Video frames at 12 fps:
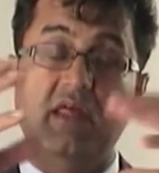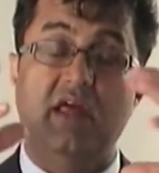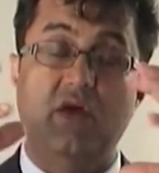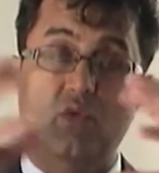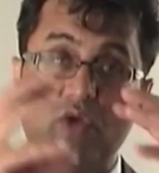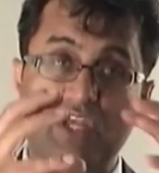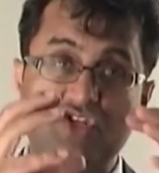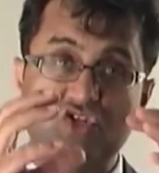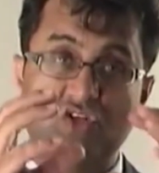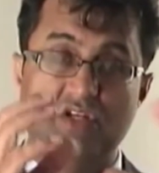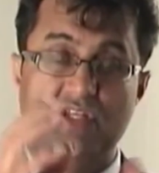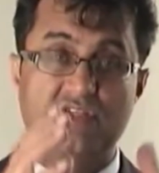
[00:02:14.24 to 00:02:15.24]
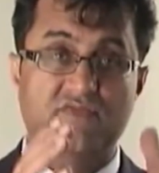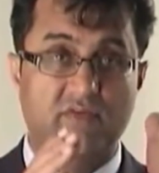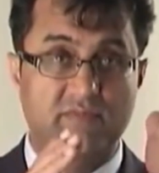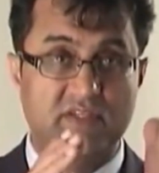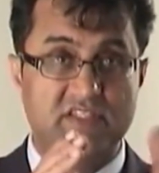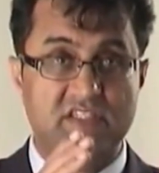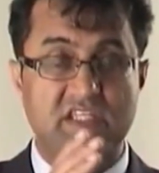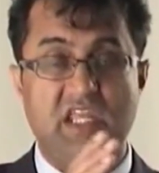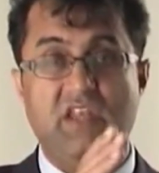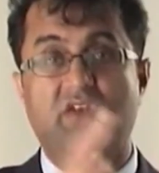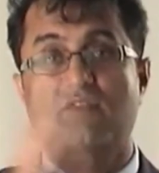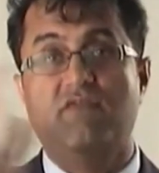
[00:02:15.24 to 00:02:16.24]
erection is from the
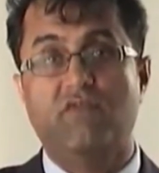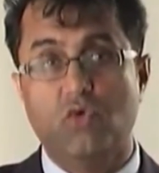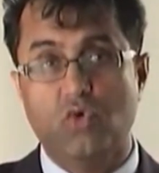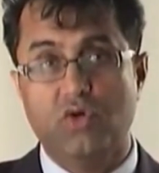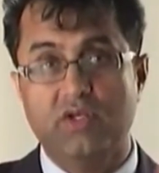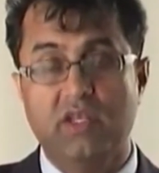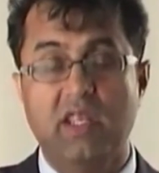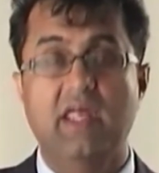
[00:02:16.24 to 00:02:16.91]
skin forward